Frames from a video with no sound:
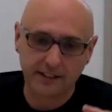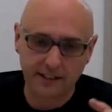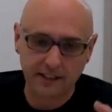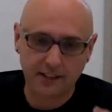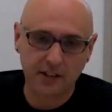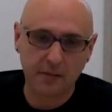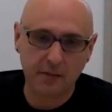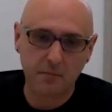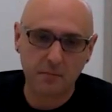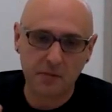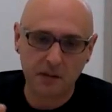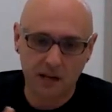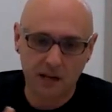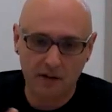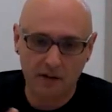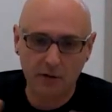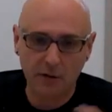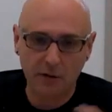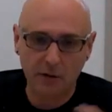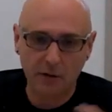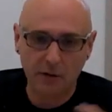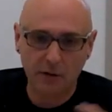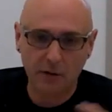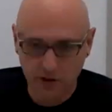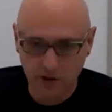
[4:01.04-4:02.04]
and consistent
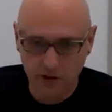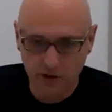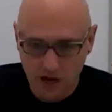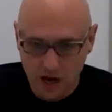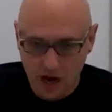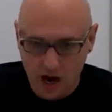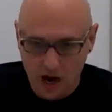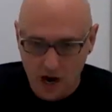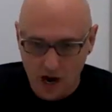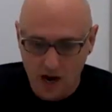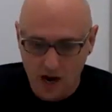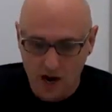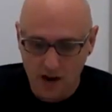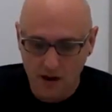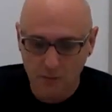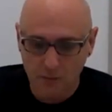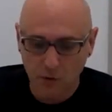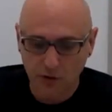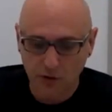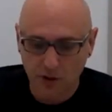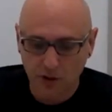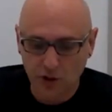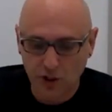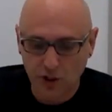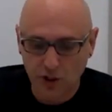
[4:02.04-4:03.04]
behaviors
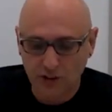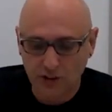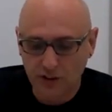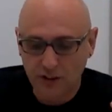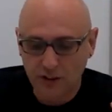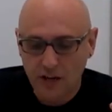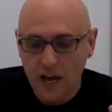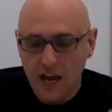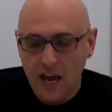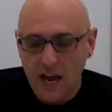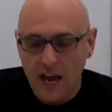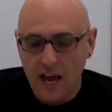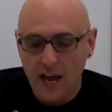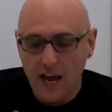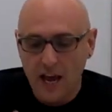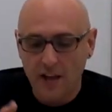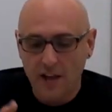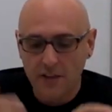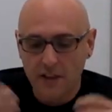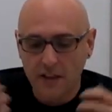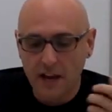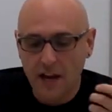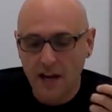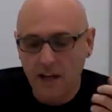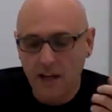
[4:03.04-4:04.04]
amongst each other.
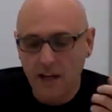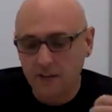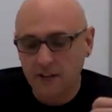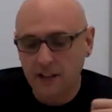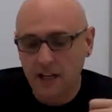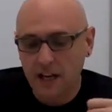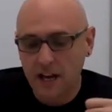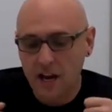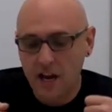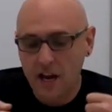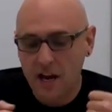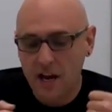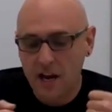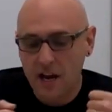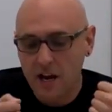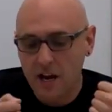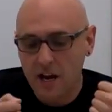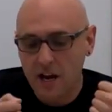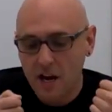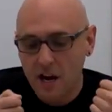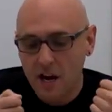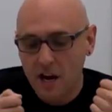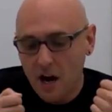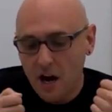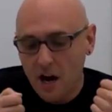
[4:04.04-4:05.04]
And then
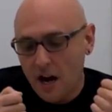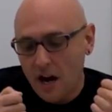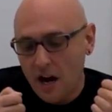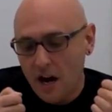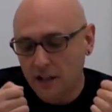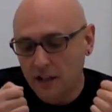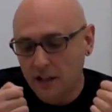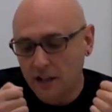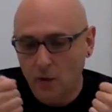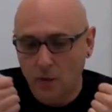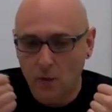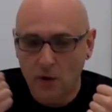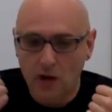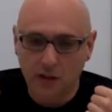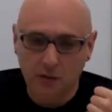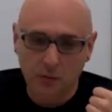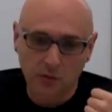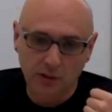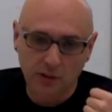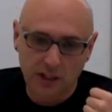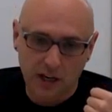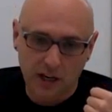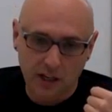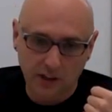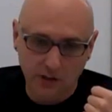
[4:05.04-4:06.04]
they
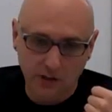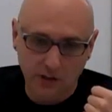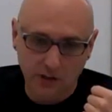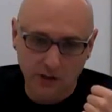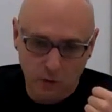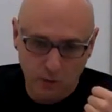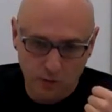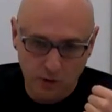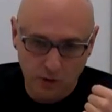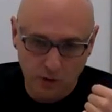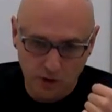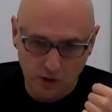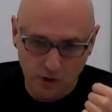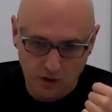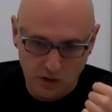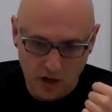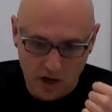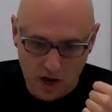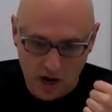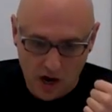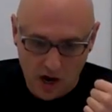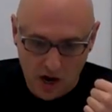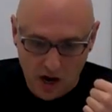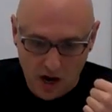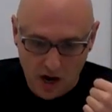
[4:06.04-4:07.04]
interact with other groups,
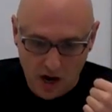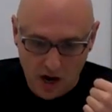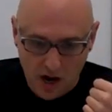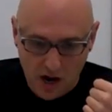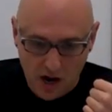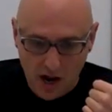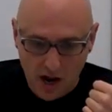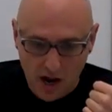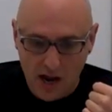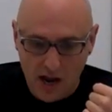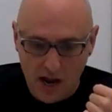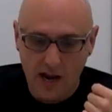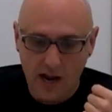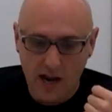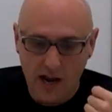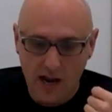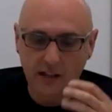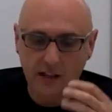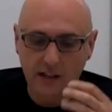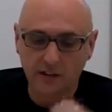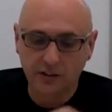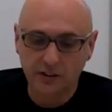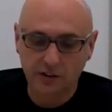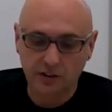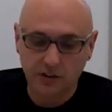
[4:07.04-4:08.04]

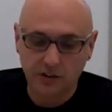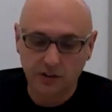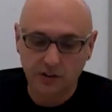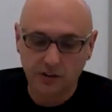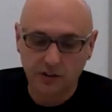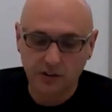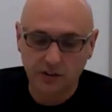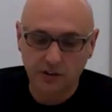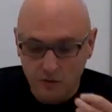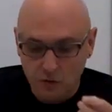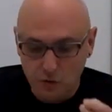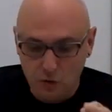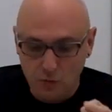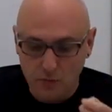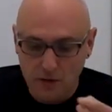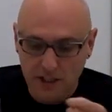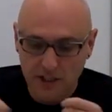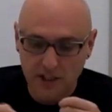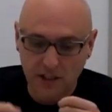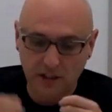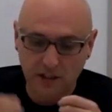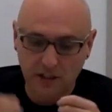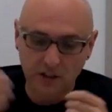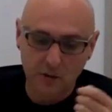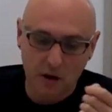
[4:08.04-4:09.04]
and you
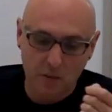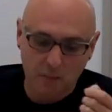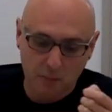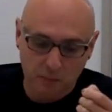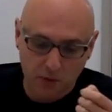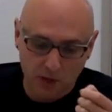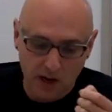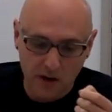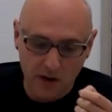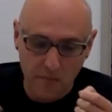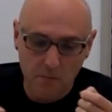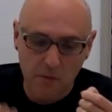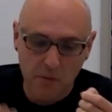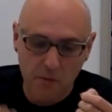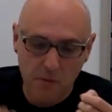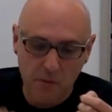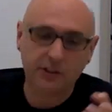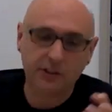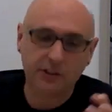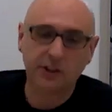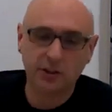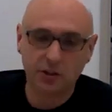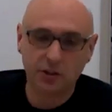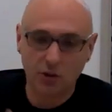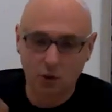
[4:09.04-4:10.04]
basically apply
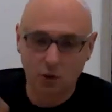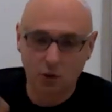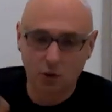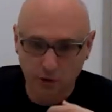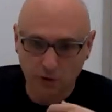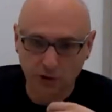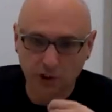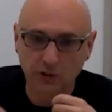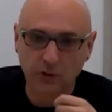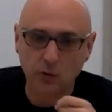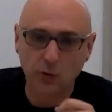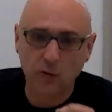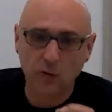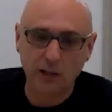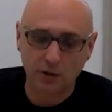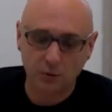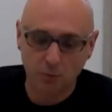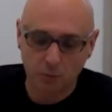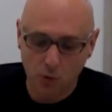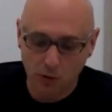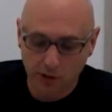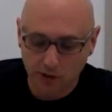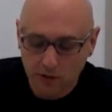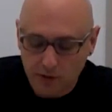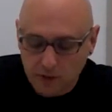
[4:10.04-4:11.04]
policies on those
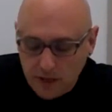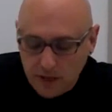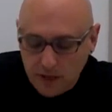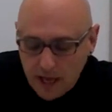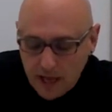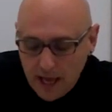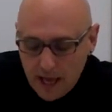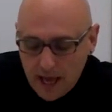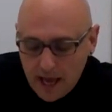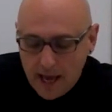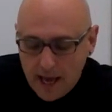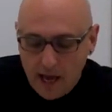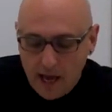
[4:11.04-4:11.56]
interaction points.